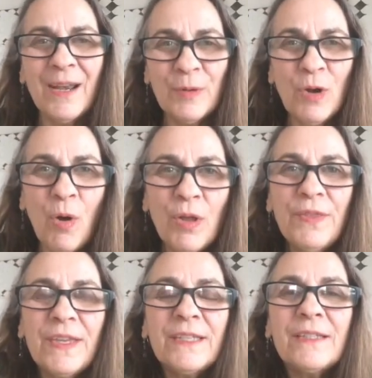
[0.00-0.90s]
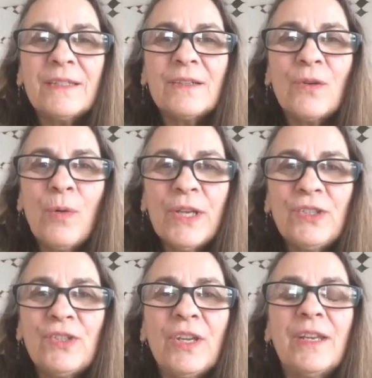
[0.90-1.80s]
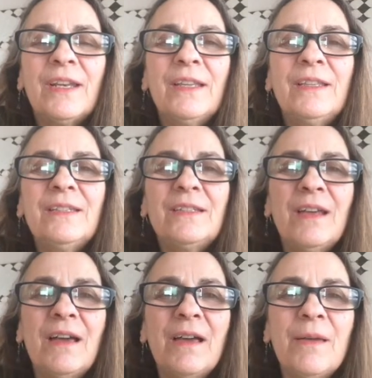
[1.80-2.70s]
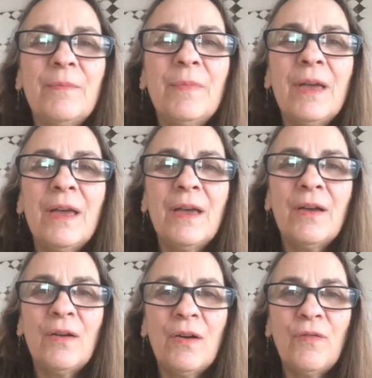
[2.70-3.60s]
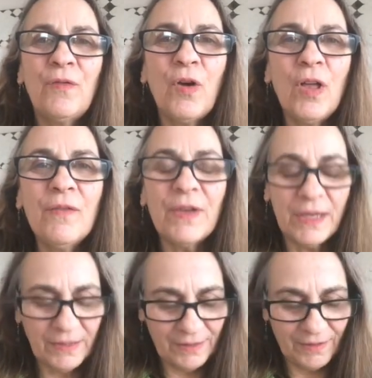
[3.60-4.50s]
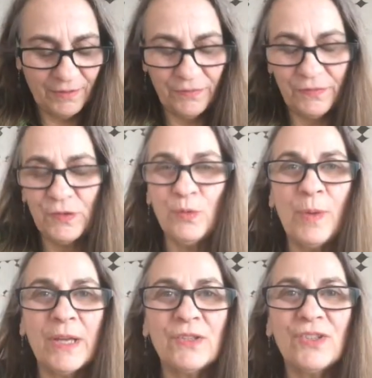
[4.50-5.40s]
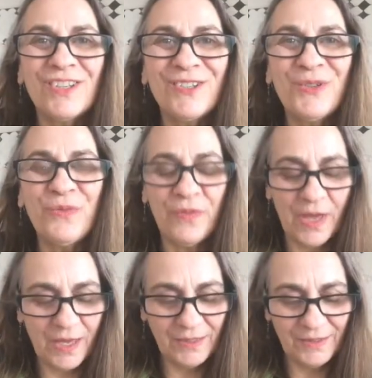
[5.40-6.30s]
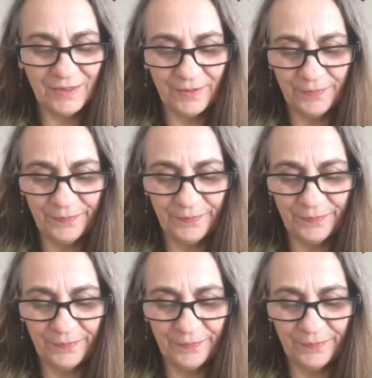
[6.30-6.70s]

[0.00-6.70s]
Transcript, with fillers: I'm going to hold this question in this time for all of us of too much, too fast.